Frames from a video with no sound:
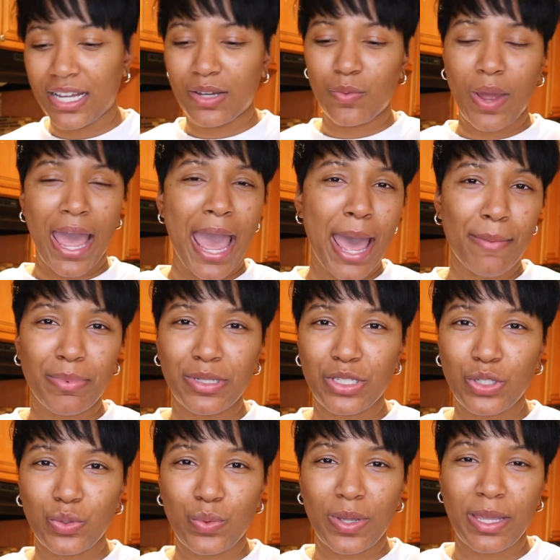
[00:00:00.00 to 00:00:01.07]
what happened
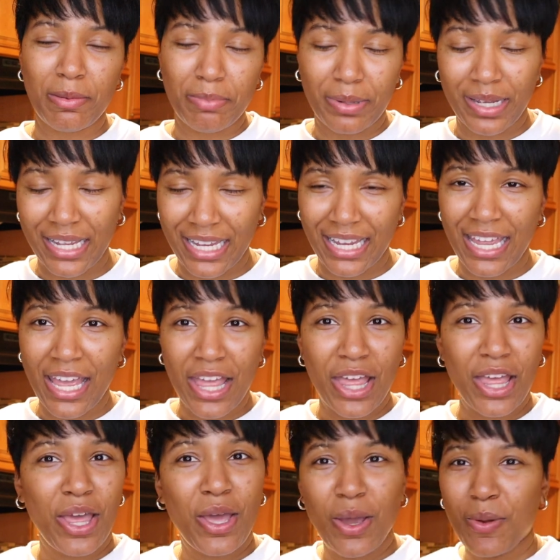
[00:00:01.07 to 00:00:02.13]
to it, but
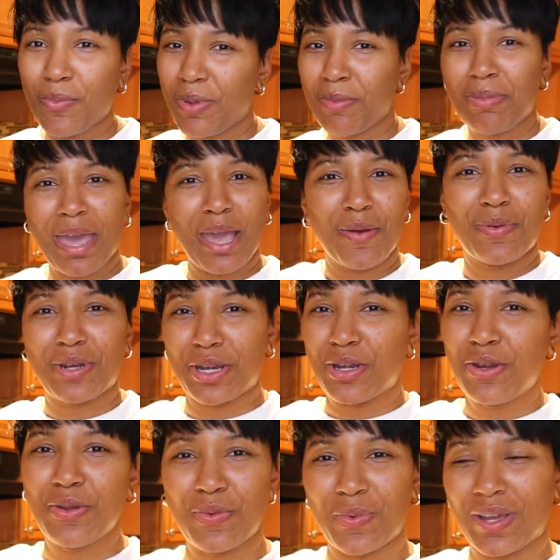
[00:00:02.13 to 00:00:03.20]
we back with a
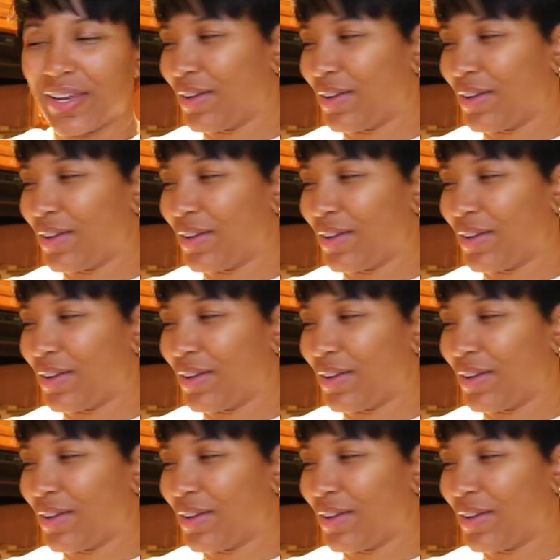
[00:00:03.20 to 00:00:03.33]
new one